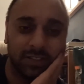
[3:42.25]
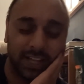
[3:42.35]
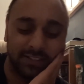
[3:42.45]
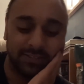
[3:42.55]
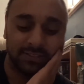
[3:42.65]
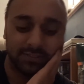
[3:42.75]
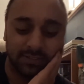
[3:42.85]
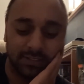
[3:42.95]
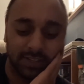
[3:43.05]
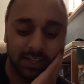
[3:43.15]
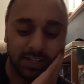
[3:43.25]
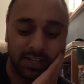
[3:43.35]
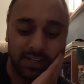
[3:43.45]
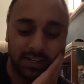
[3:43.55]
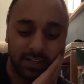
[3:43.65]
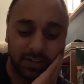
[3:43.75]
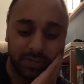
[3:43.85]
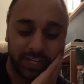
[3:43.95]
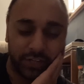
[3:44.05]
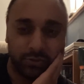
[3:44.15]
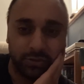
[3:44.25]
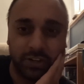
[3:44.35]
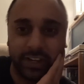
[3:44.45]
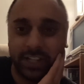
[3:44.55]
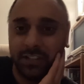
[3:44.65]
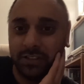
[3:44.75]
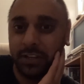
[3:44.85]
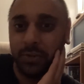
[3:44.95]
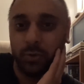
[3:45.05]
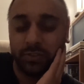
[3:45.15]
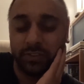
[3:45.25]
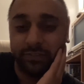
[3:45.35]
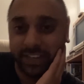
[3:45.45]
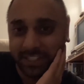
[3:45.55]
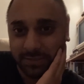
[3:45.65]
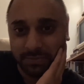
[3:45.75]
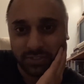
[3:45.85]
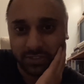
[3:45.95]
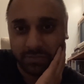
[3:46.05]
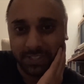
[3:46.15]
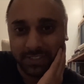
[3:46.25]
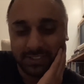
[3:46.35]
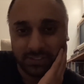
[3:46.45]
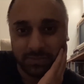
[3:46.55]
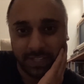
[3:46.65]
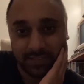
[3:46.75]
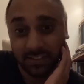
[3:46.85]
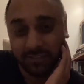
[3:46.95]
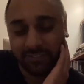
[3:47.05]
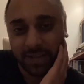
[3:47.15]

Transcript: As when Andrew died, all of the victims could have been suspects, and the